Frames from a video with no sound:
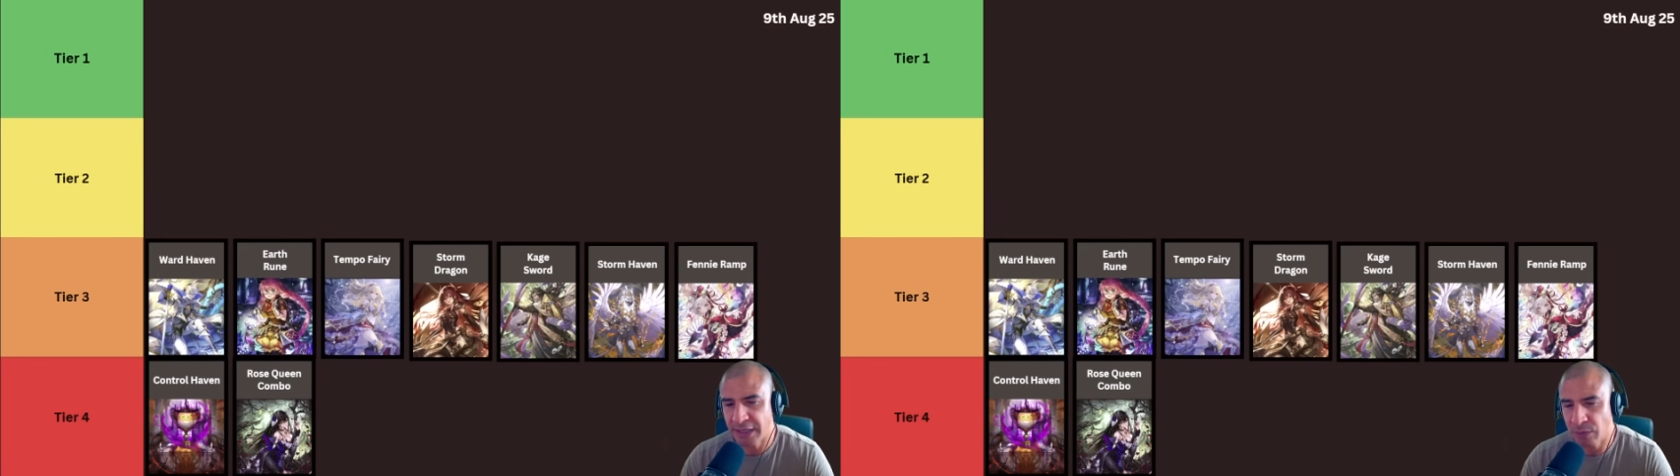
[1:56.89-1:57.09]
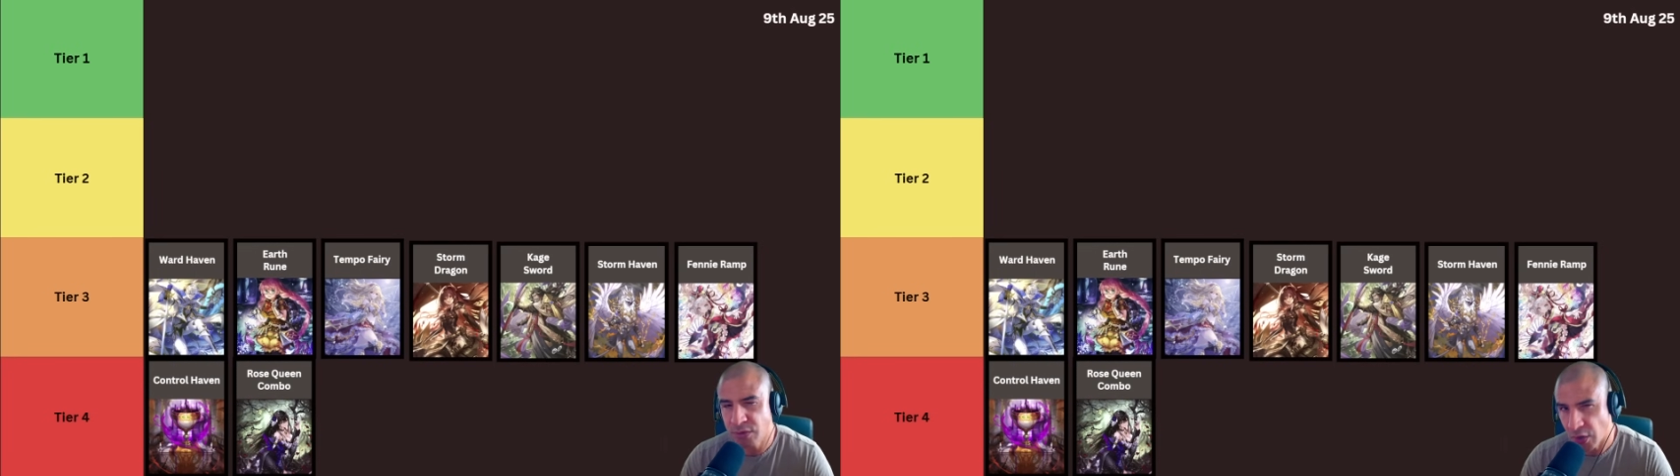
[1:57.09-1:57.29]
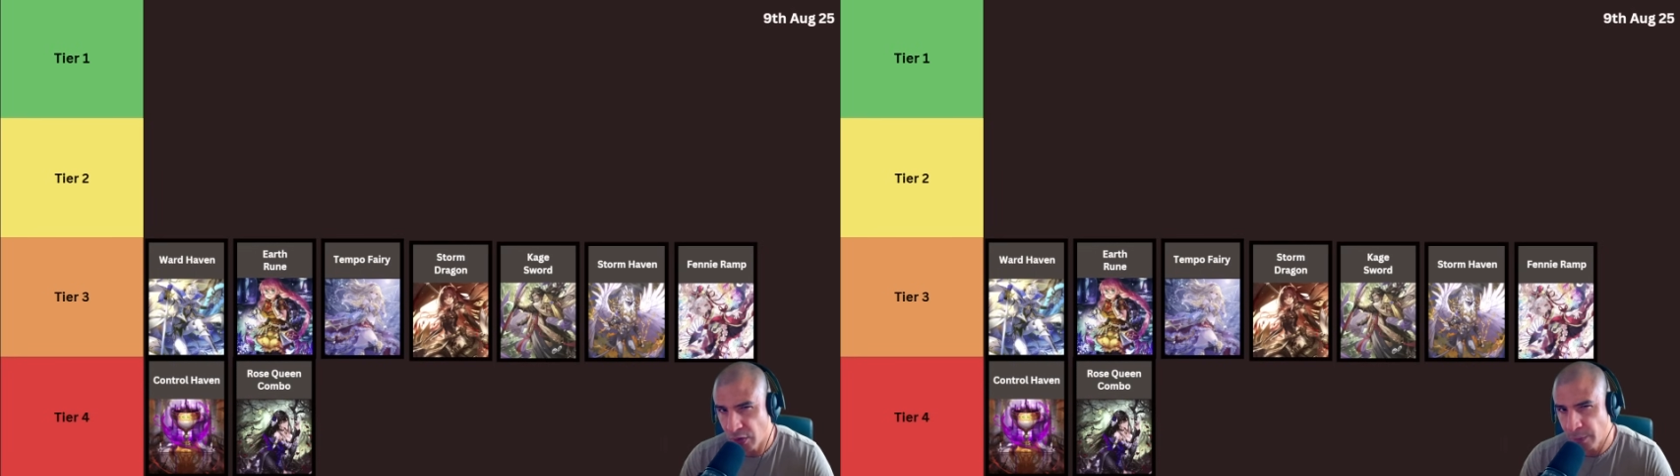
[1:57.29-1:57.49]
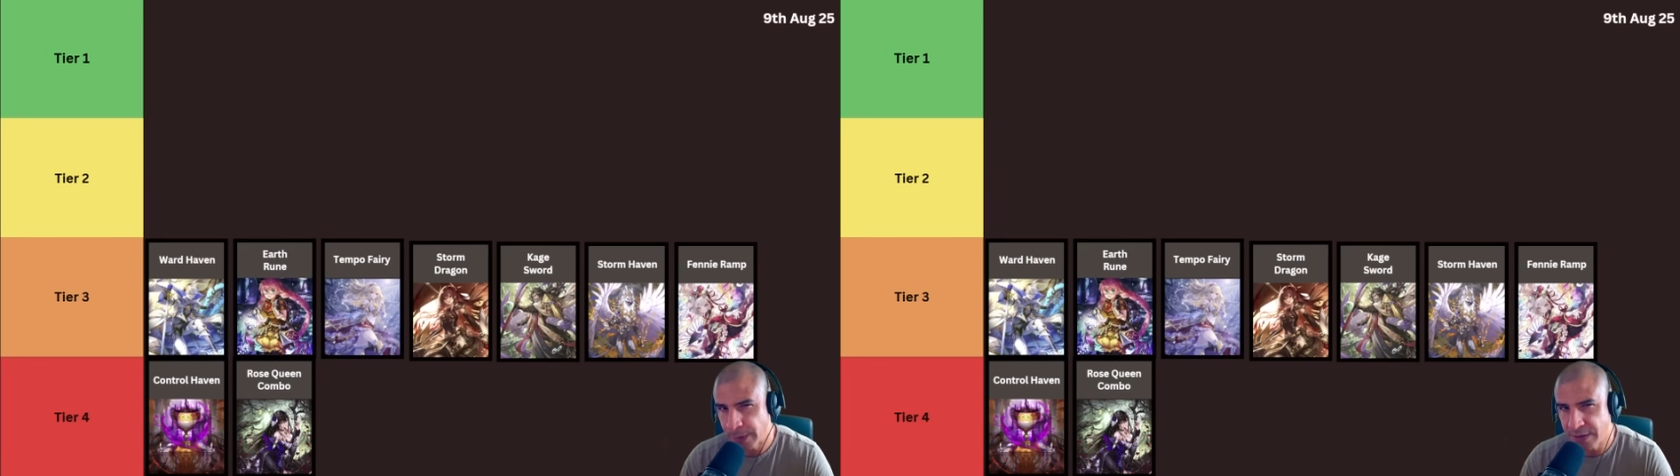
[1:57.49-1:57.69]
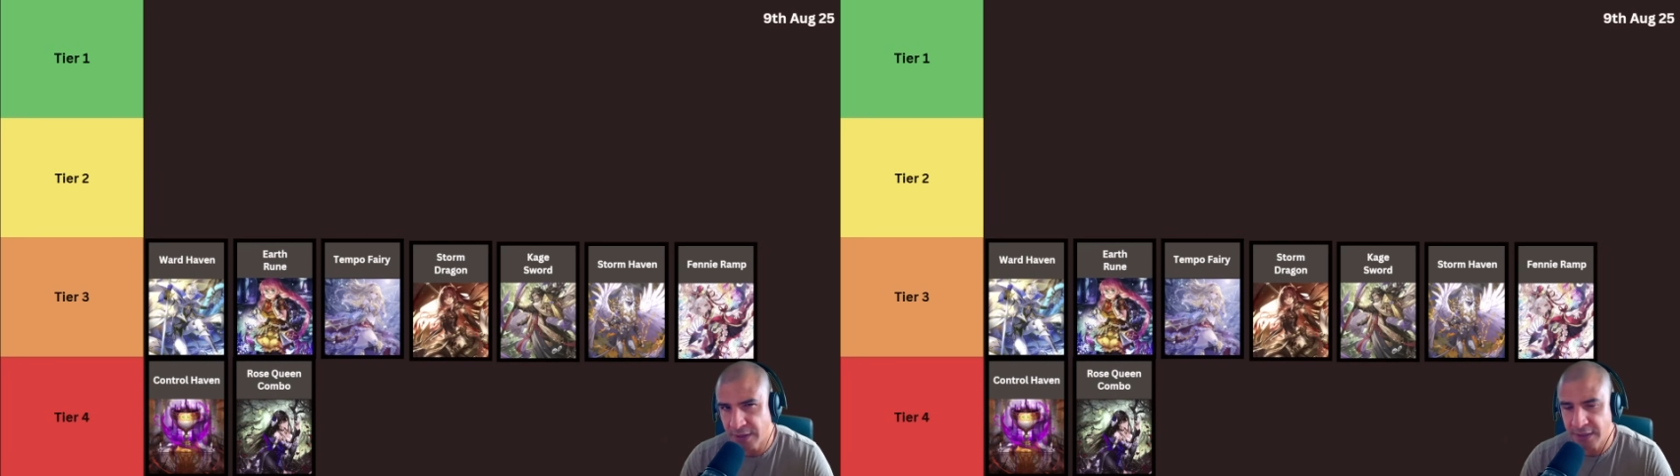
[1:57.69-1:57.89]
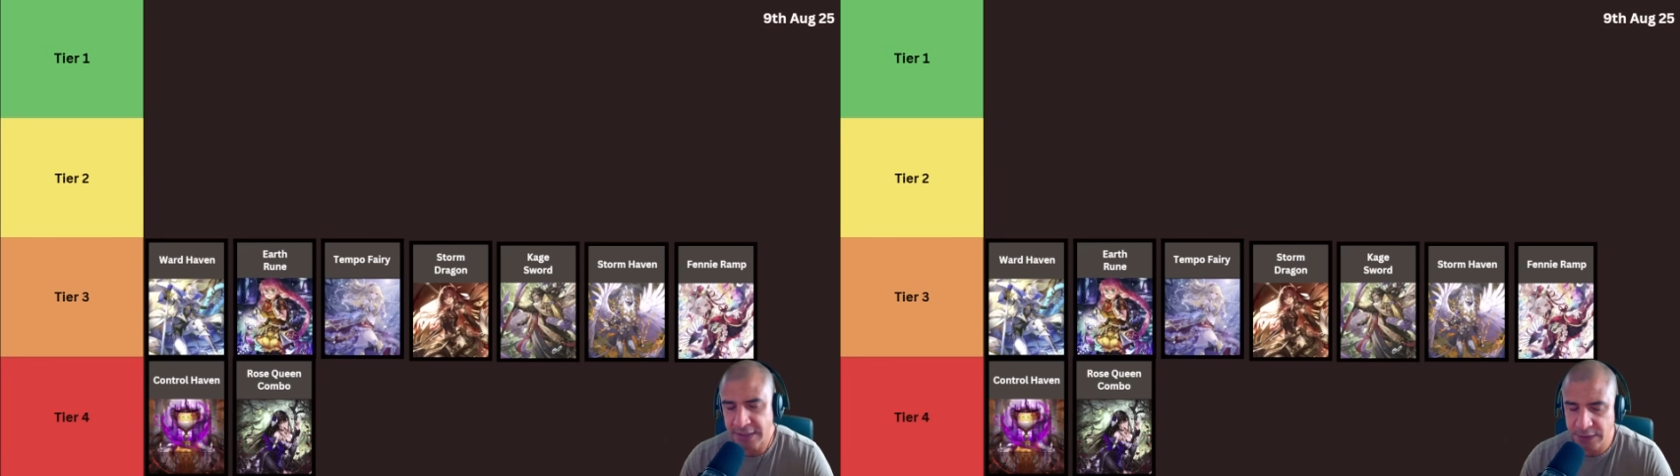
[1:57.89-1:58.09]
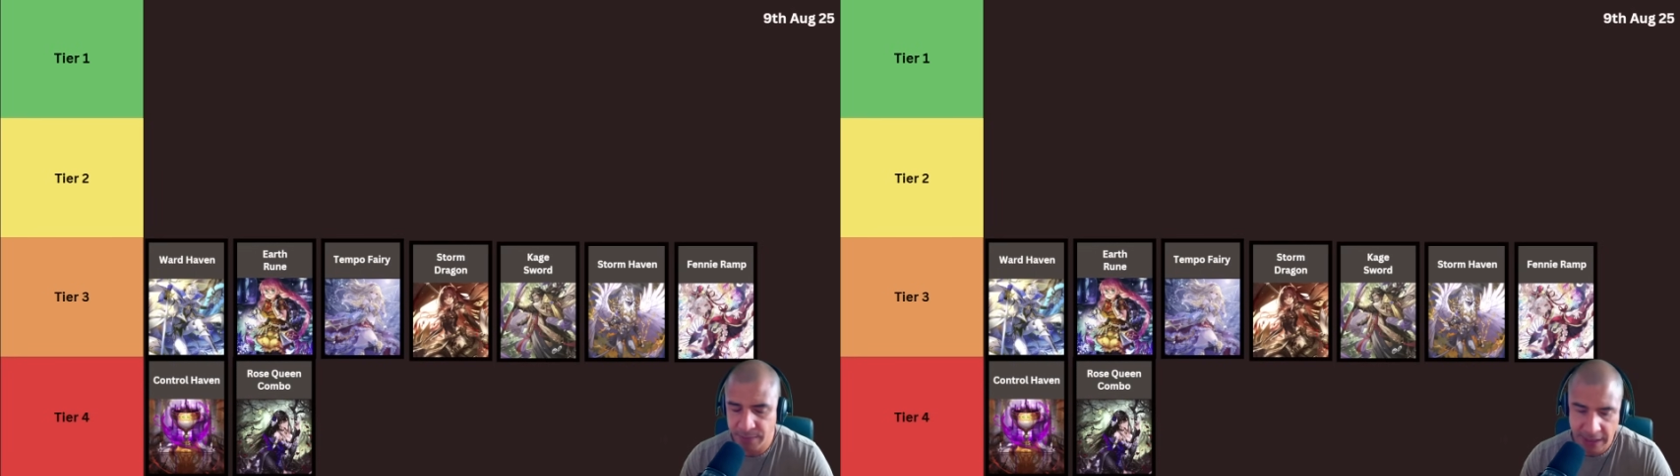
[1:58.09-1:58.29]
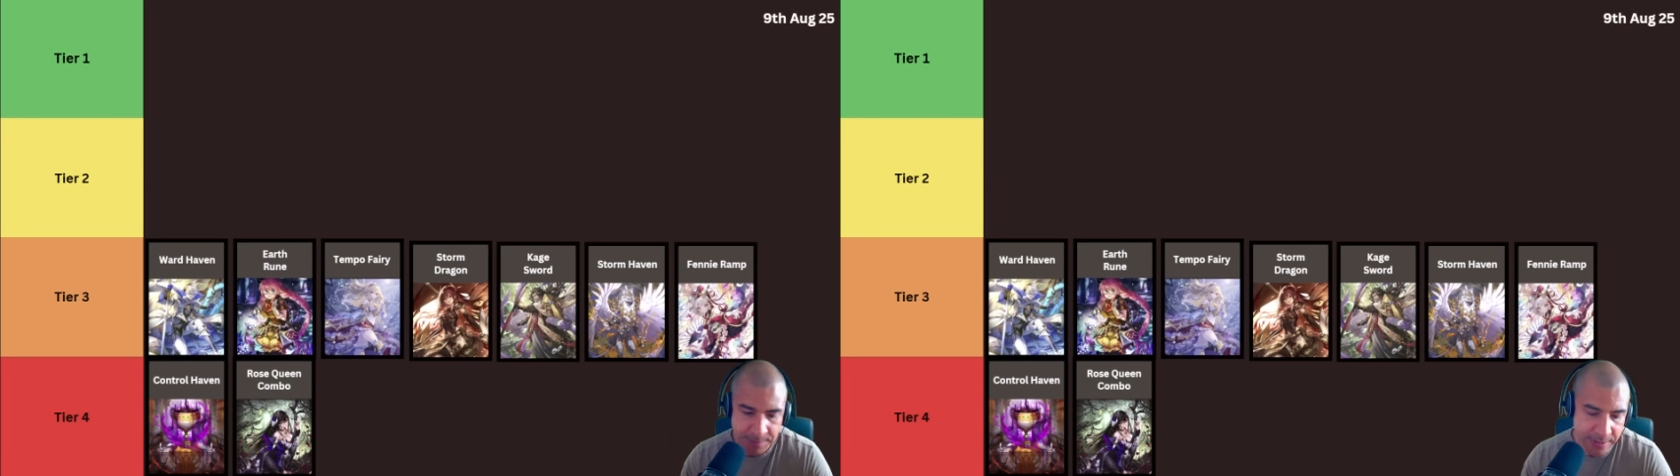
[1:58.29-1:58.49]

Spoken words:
I was hoping that this might